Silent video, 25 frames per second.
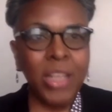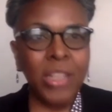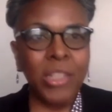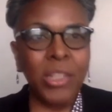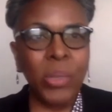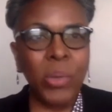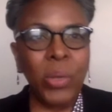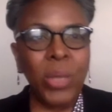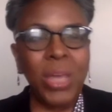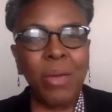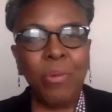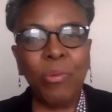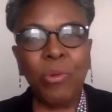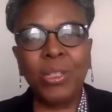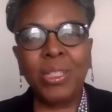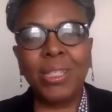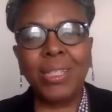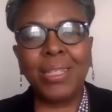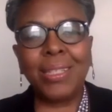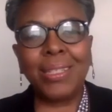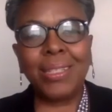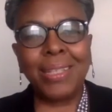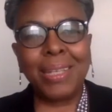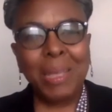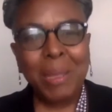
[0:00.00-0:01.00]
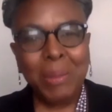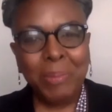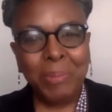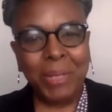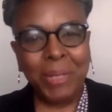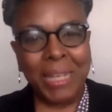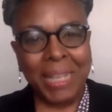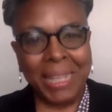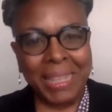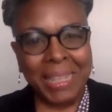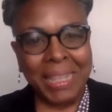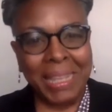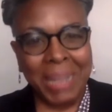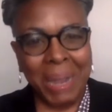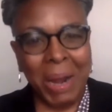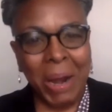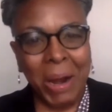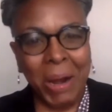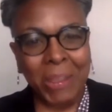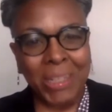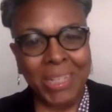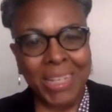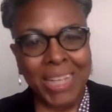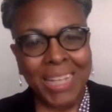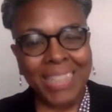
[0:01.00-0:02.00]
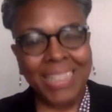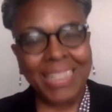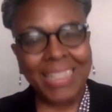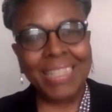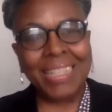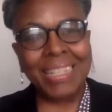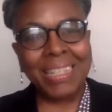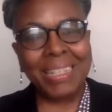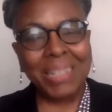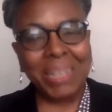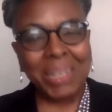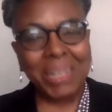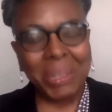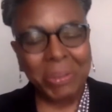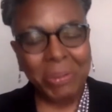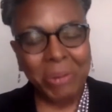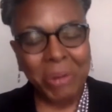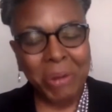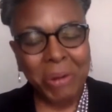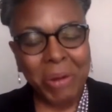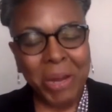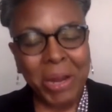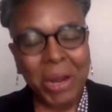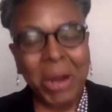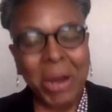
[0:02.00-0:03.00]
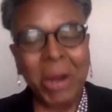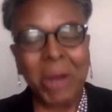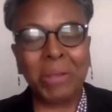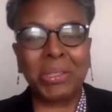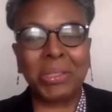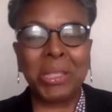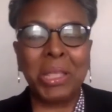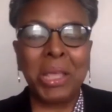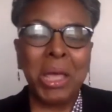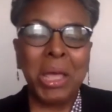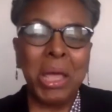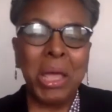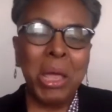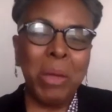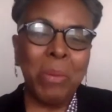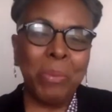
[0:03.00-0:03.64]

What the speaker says: So he was steeped in the arts, not just the literary arts,